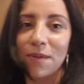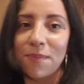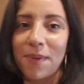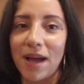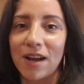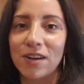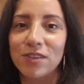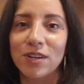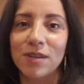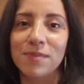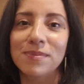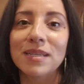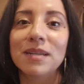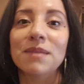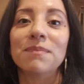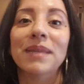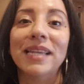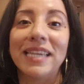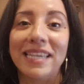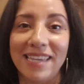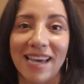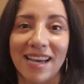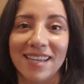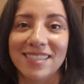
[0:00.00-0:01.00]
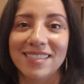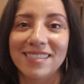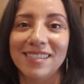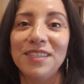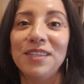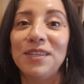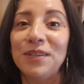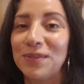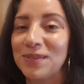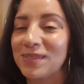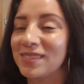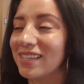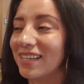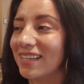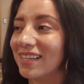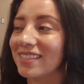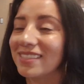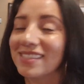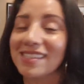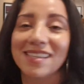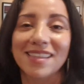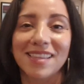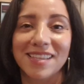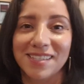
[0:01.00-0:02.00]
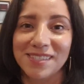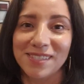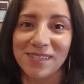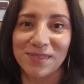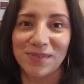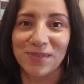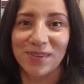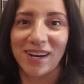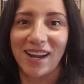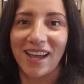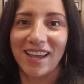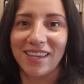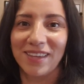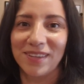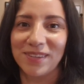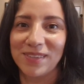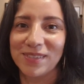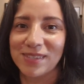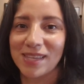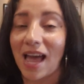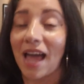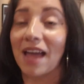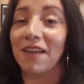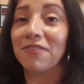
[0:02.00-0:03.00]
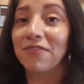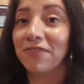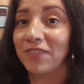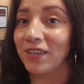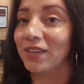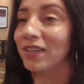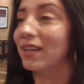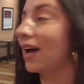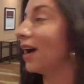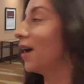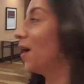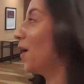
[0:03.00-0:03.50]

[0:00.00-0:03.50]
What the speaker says: backdrops, and I'm like, yes, use this. This is what I use. I feel at